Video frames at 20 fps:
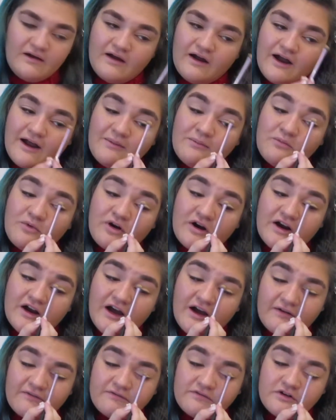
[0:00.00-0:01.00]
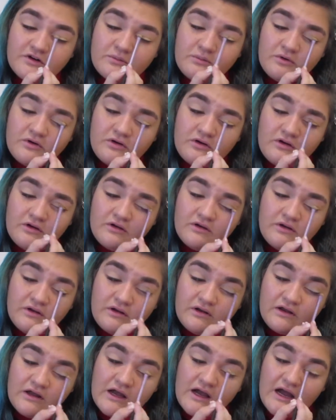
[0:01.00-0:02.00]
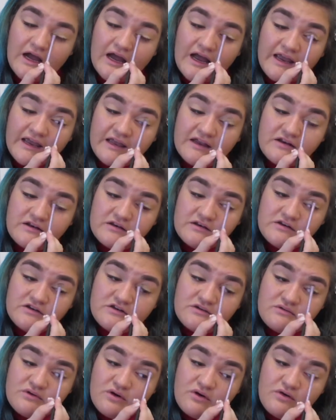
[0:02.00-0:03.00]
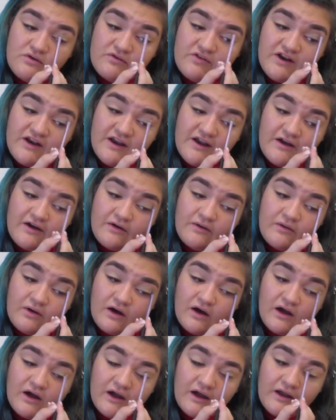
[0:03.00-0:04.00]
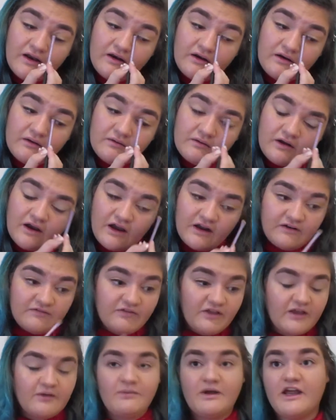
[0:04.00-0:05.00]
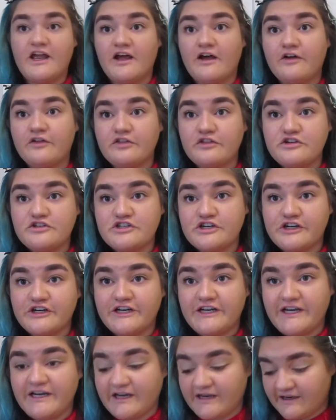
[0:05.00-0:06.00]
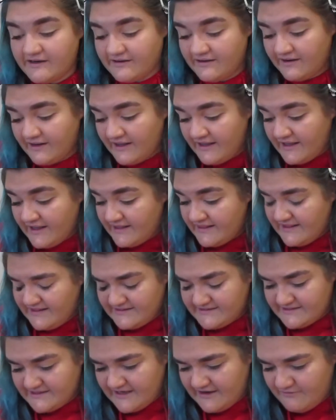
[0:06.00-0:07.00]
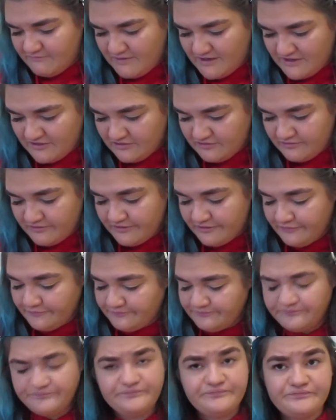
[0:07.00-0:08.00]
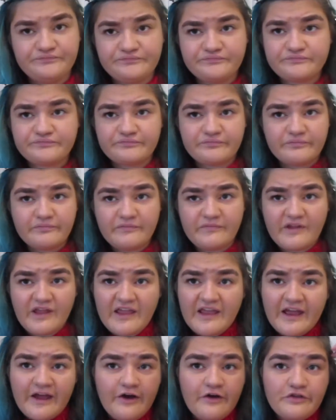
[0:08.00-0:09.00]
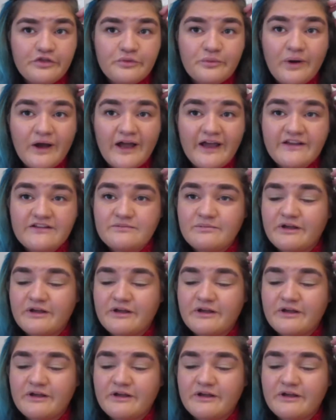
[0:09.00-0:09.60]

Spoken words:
I'm more comfortable, I can do a whole video on kind of like my health journey and things that I've been through health-wise.